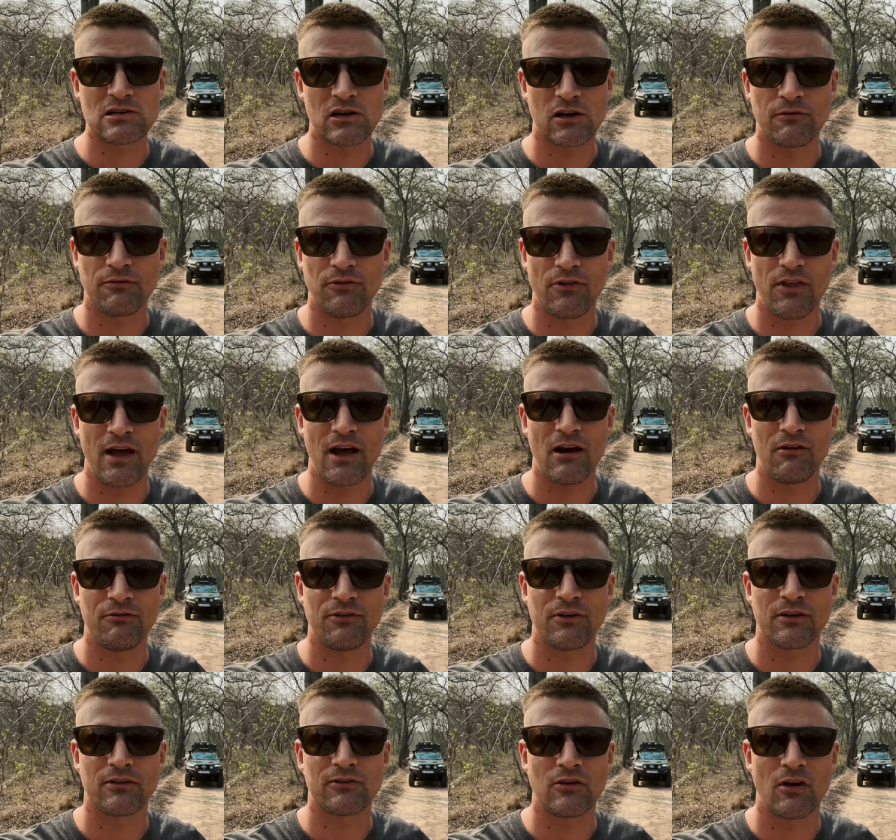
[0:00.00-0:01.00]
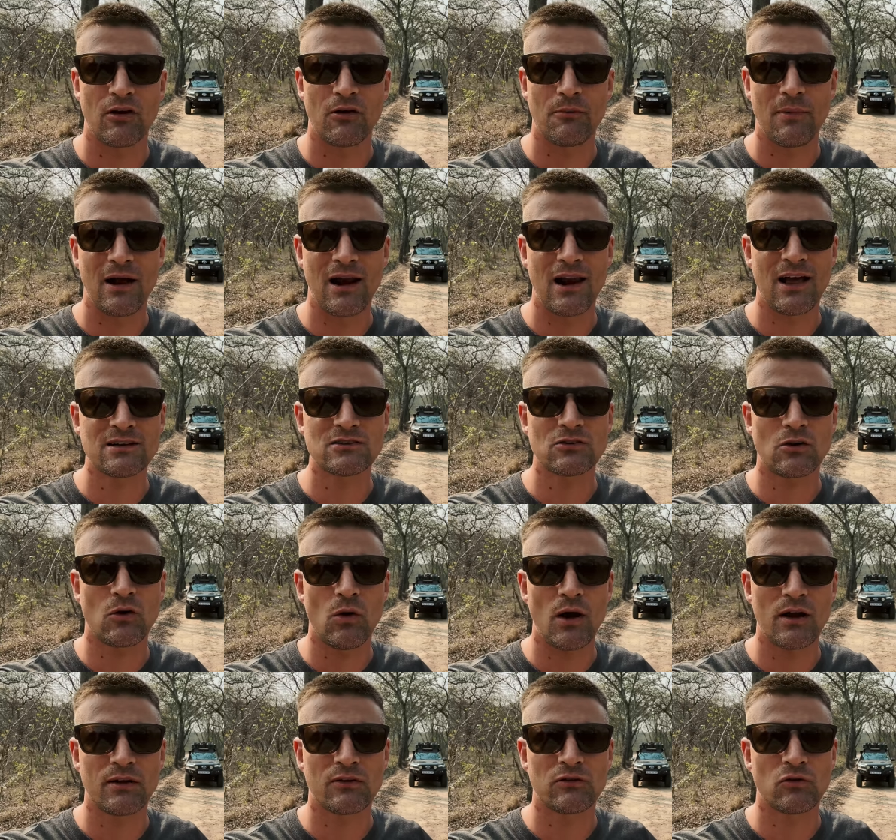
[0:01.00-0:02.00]
looking for the elephant. So my legs are
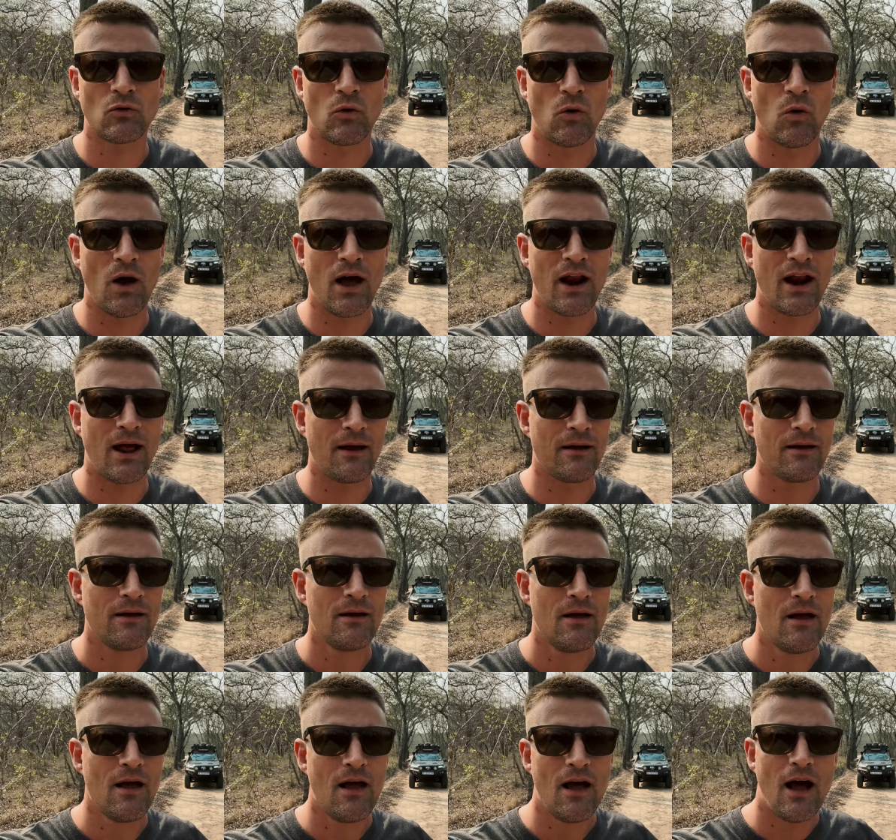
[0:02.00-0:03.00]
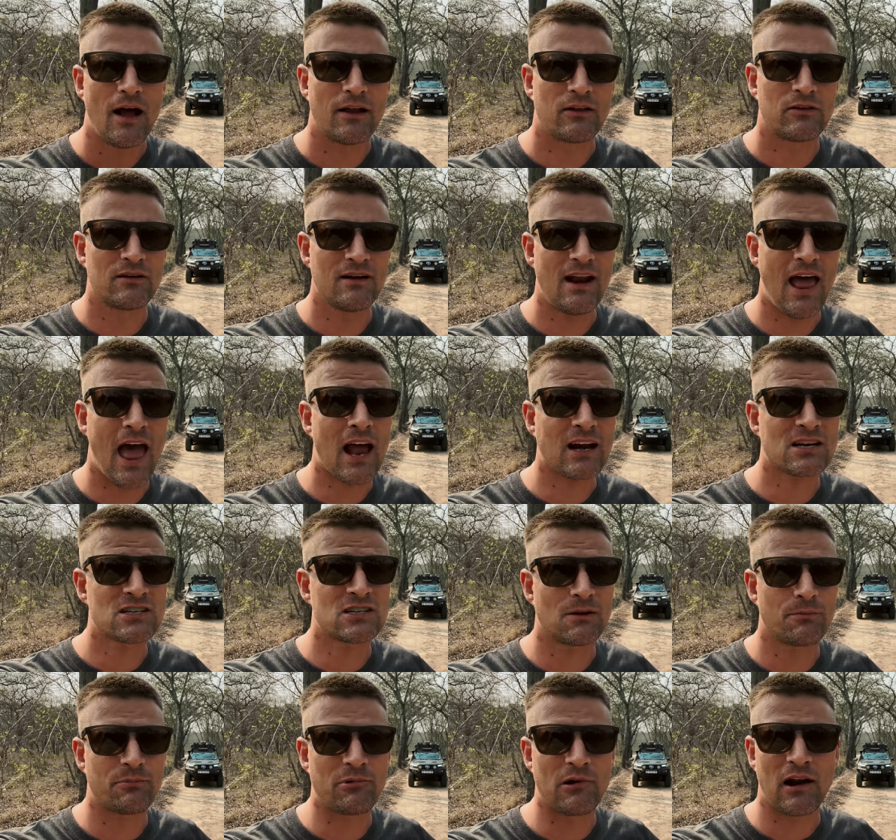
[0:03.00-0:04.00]
quite sore and I, I didn't
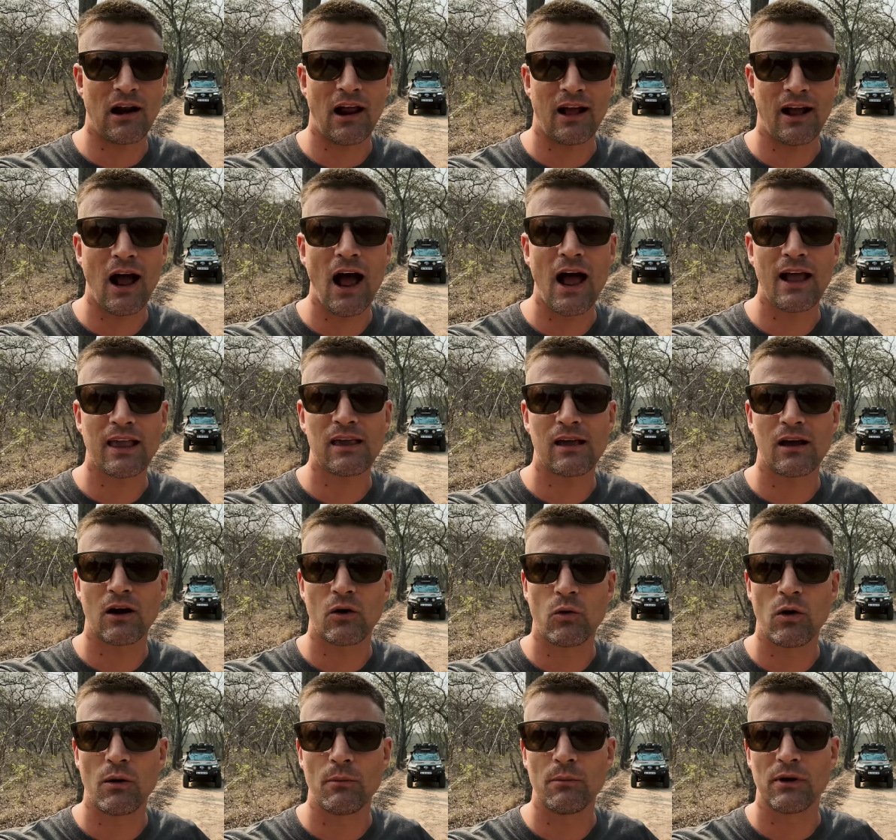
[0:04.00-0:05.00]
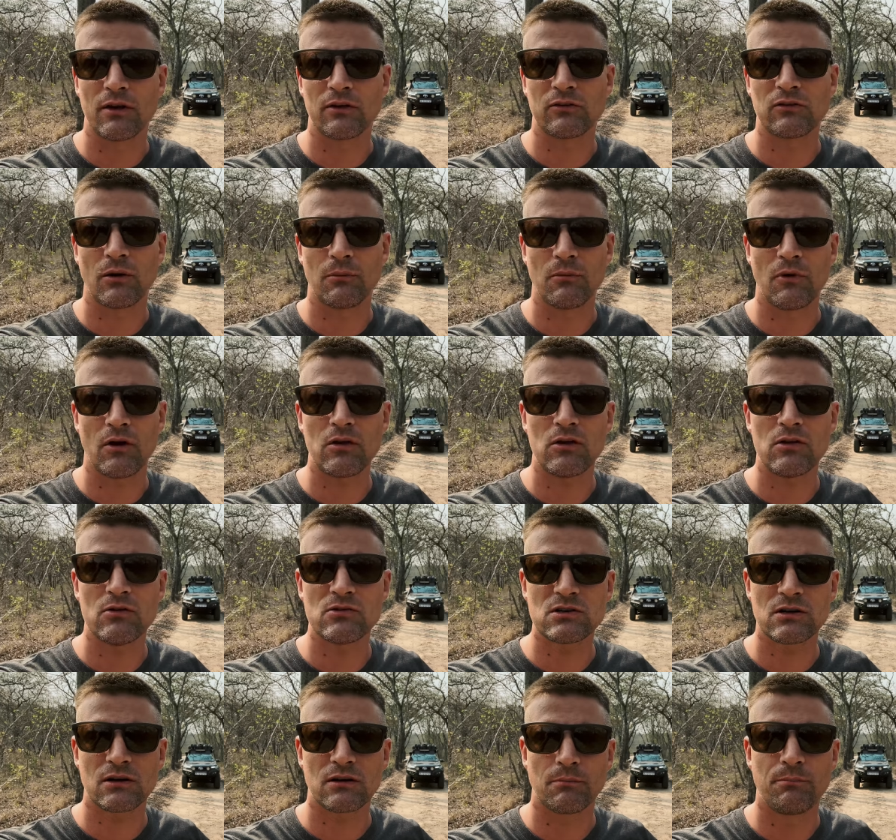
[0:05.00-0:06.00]
actually bring like hiking equipment. So I'm not
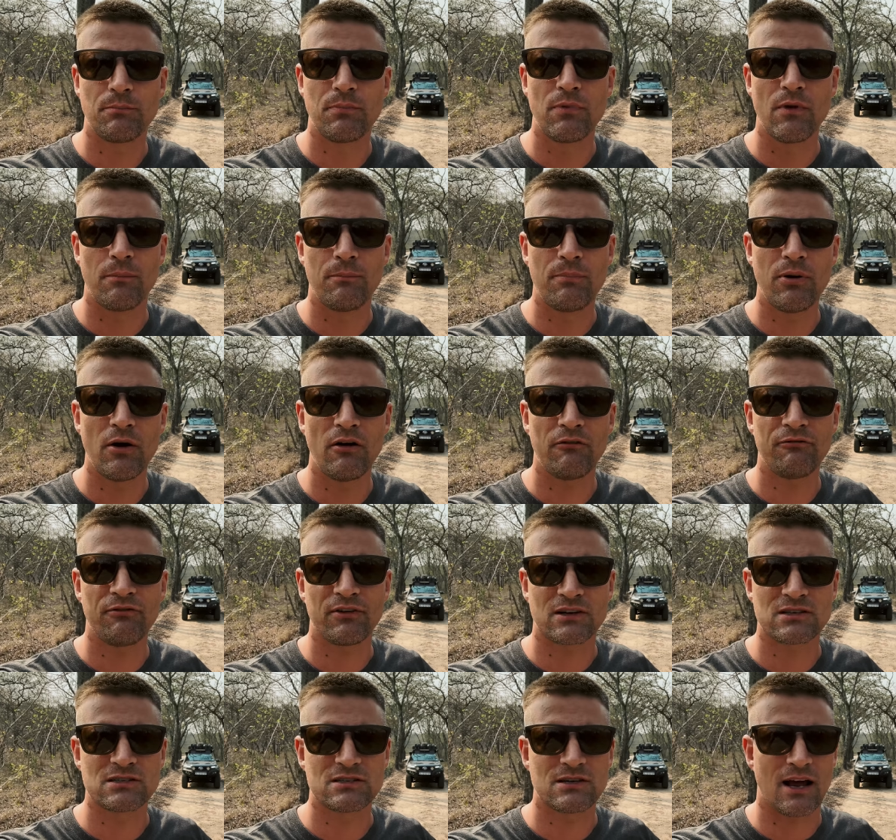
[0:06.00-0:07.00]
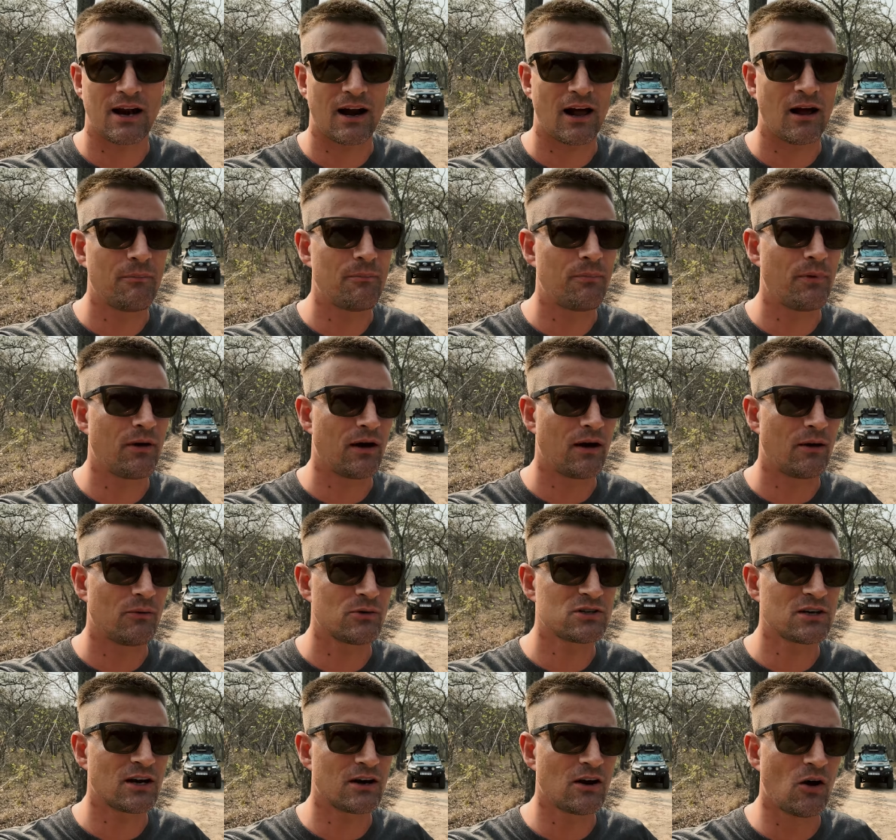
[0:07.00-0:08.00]
using the perfect setup, uh,
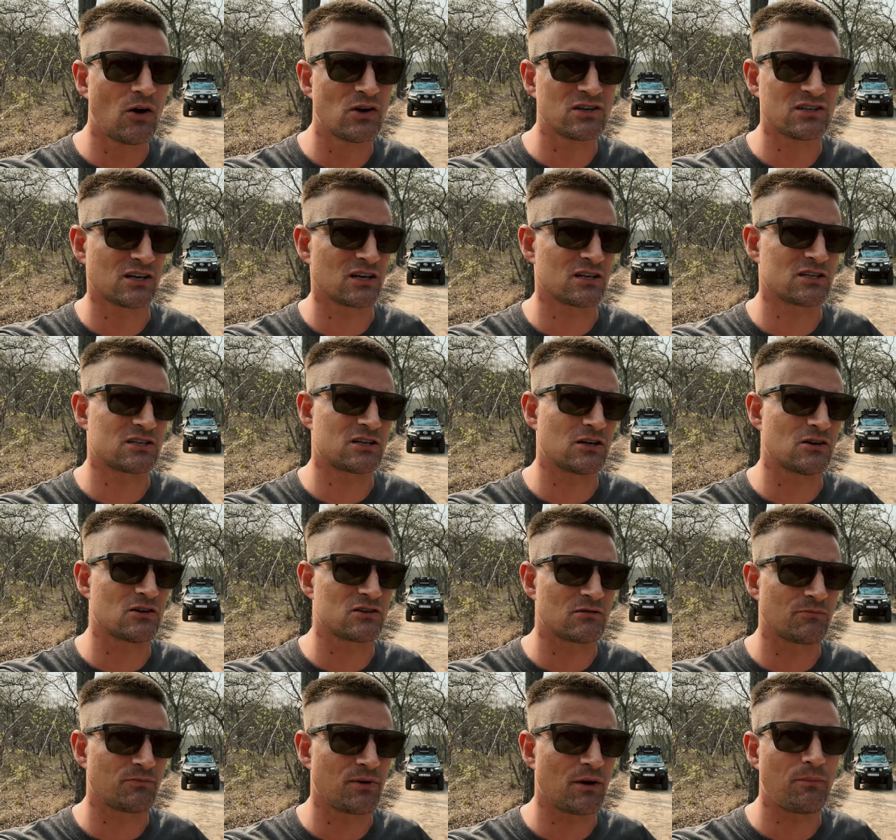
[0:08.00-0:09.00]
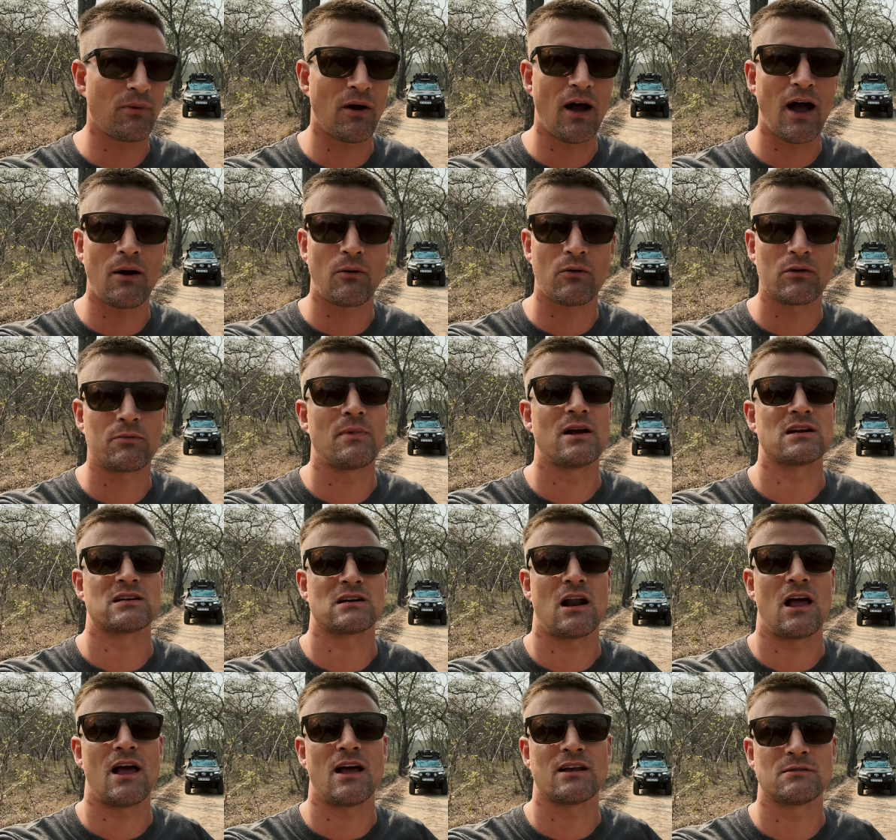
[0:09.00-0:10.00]
which I know is an excuse and people hike with much
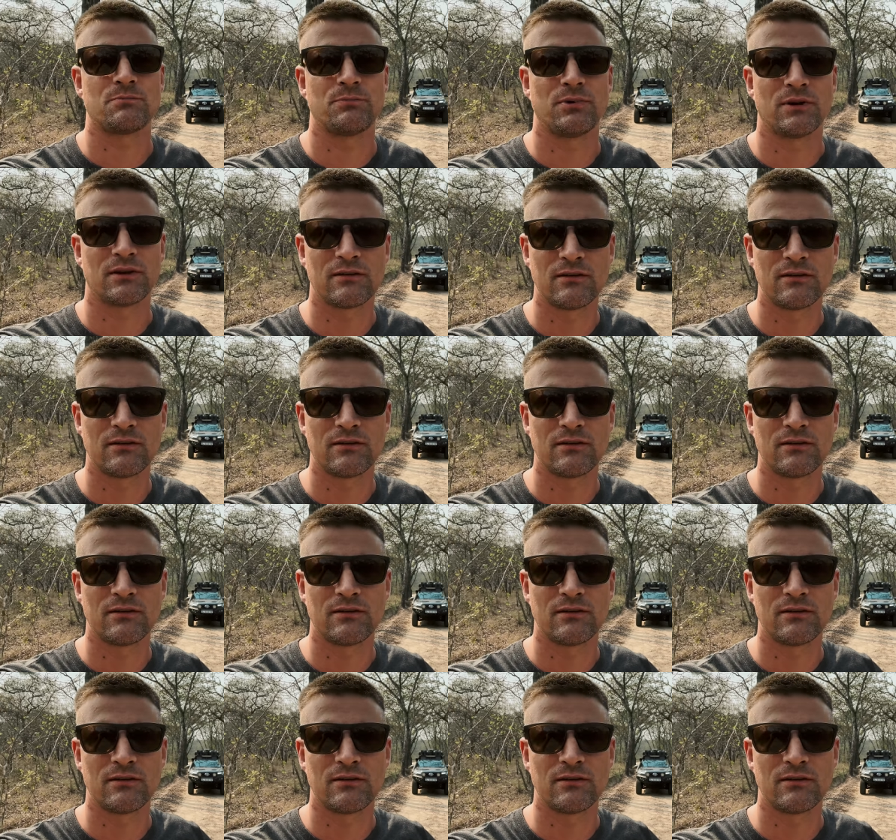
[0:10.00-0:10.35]
less, but